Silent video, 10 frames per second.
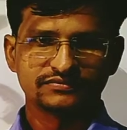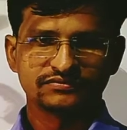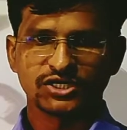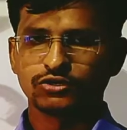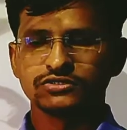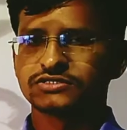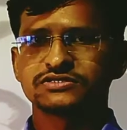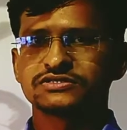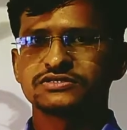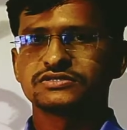because
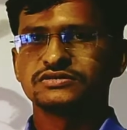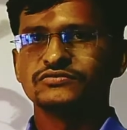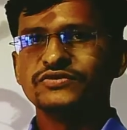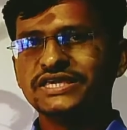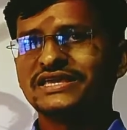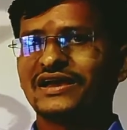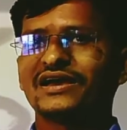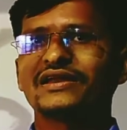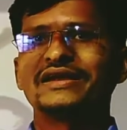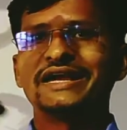we
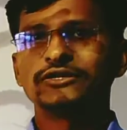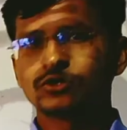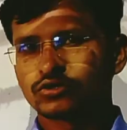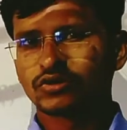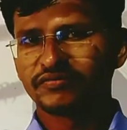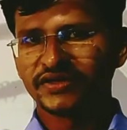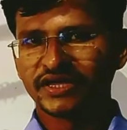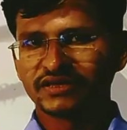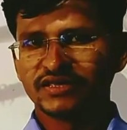are heterotrophic.